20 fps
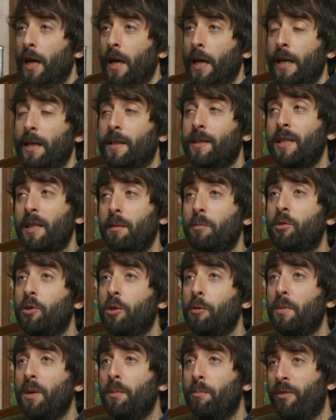it seems
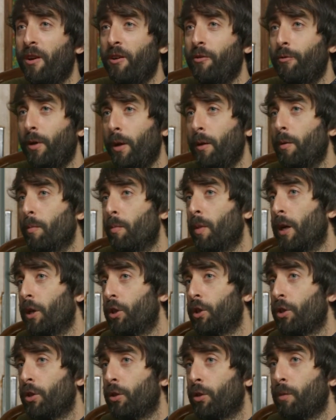to me very
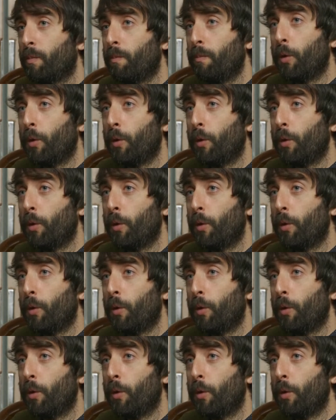much